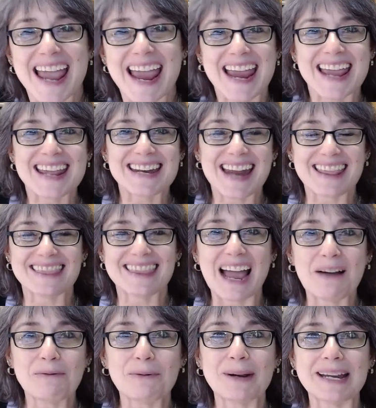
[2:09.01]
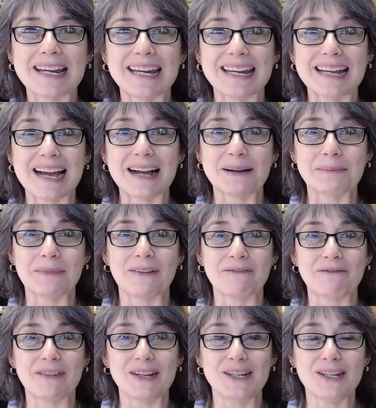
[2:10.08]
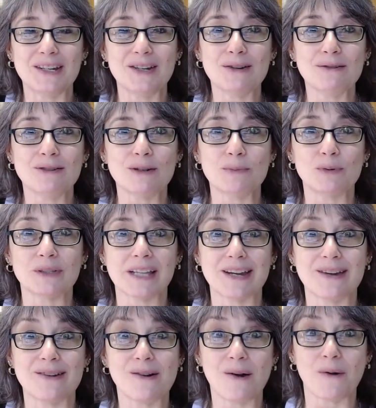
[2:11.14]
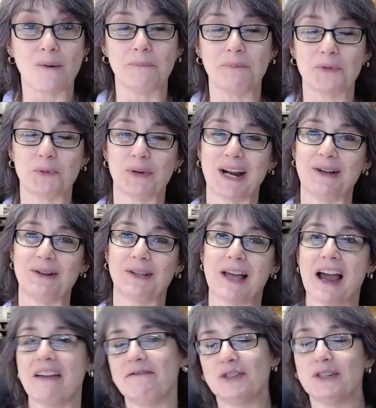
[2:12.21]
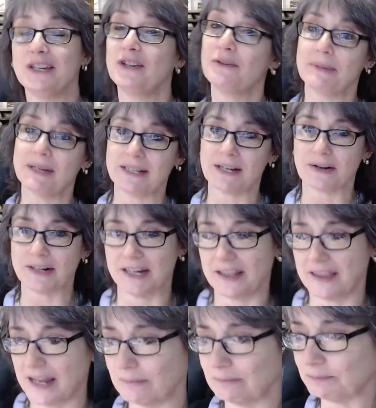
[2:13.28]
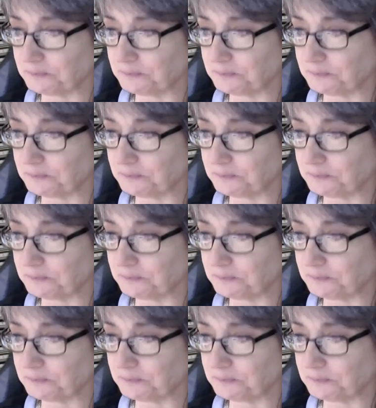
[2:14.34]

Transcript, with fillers: And that way, um, YouTube will let you know when I go live, so you don't miss out anything.